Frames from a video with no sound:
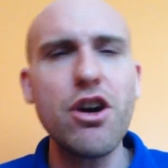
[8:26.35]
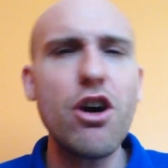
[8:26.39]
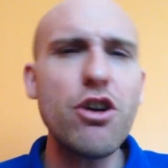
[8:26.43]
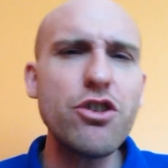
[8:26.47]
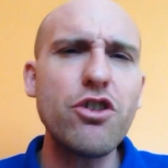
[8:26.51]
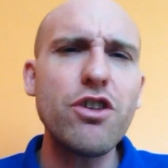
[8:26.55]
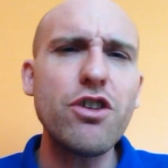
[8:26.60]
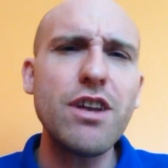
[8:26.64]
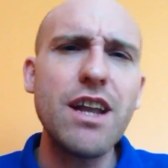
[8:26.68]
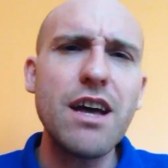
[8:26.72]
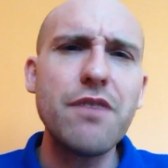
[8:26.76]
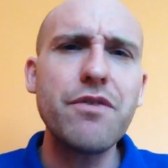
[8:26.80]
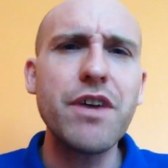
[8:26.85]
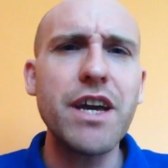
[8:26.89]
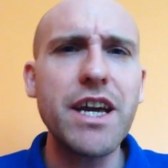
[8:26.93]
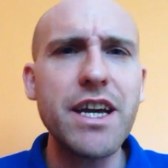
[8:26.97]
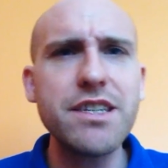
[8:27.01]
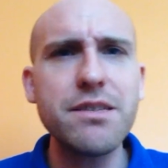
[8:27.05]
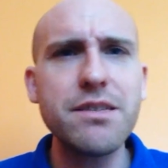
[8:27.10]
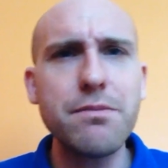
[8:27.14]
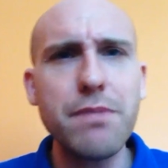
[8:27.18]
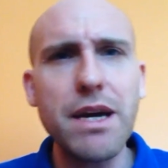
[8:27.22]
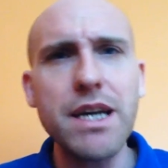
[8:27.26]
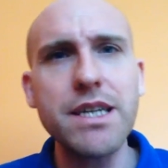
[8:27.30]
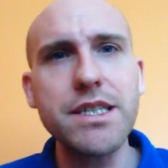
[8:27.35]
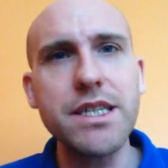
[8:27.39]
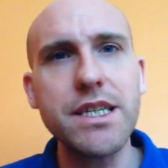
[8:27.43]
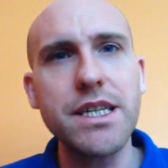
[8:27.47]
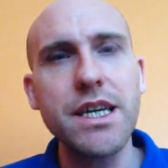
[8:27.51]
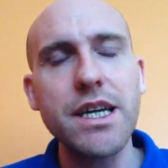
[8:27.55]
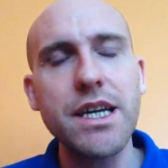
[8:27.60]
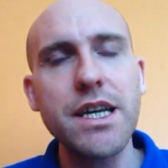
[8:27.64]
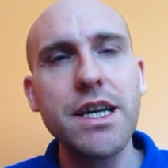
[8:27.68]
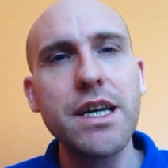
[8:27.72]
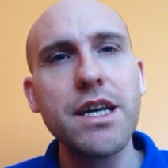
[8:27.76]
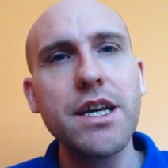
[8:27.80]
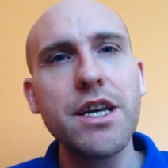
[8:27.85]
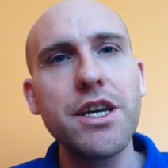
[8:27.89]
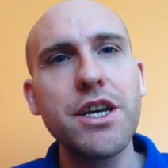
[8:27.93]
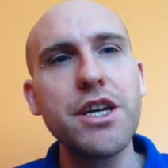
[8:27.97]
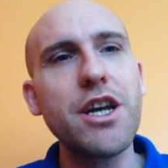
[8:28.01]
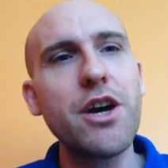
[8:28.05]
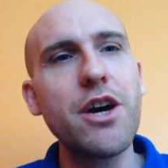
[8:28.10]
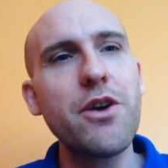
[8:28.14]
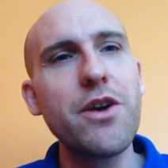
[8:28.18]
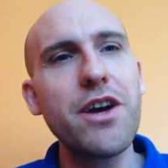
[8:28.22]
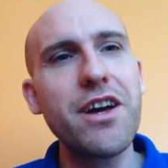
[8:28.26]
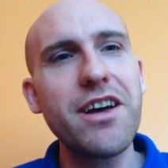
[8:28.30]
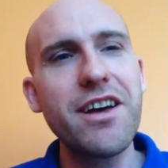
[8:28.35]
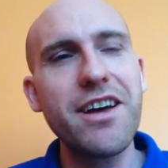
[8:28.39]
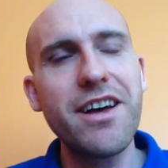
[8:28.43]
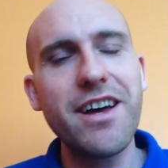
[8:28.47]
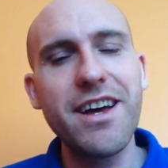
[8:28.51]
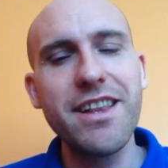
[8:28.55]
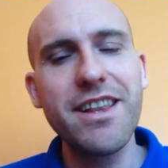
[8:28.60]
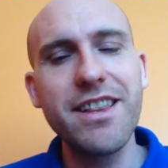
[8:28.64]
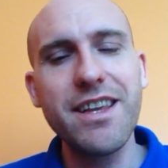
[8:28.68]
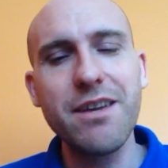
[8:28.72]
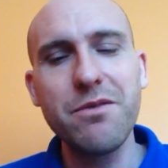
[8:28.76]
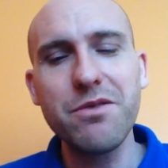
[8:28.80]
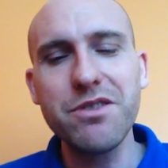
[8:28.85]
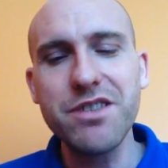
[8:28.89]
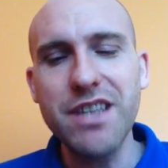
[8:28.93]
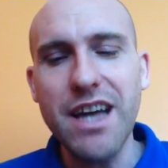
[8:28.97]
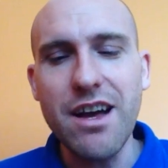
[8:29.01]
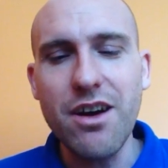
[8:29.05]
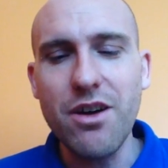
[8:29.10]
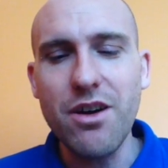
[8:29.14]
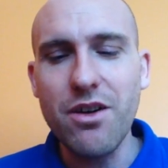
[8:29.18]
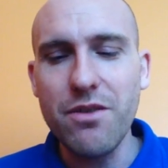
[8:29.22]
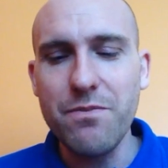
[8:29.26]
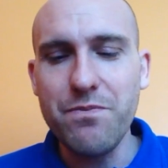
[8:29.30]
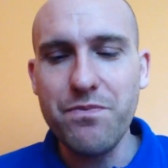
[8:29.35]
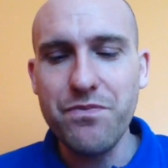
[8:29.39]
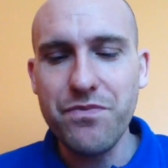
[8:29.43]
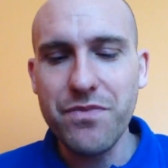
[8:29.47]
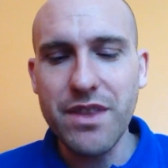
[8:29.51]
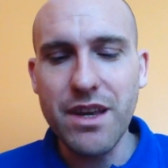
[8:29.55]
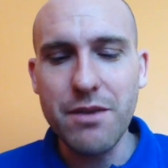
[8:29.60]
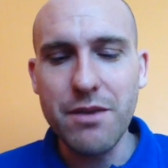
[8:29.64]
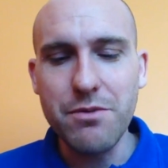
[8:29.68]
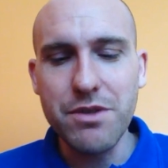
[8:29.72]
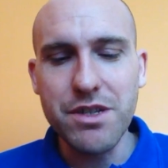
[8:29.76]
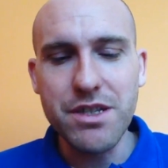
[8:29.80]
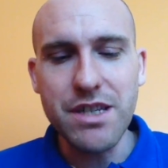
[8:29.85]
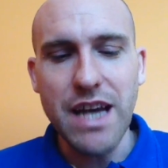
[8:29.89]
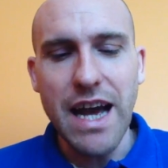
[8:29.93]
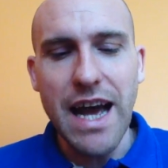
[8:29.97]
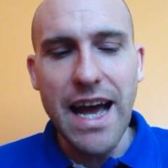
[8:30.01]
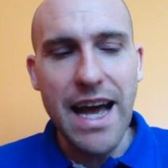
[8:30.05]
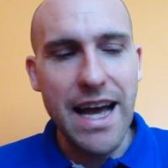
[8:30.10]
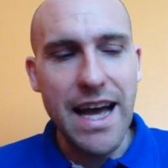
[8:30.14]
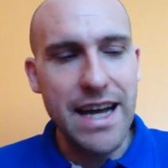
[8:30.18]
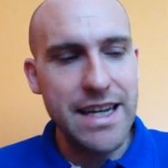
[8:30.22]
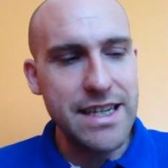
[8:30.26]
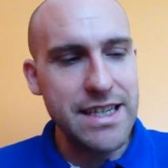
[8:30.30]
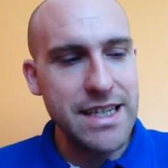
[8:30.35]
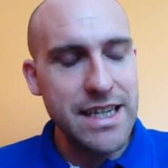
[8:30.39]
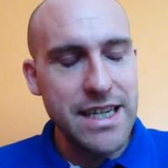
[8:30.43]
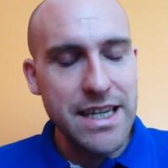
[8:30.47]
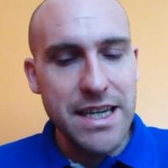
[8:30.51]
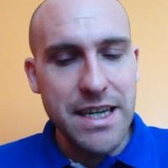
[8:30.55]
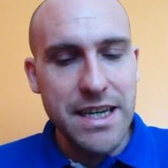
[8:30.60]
not love it, he's amazing. You know, and there was that, and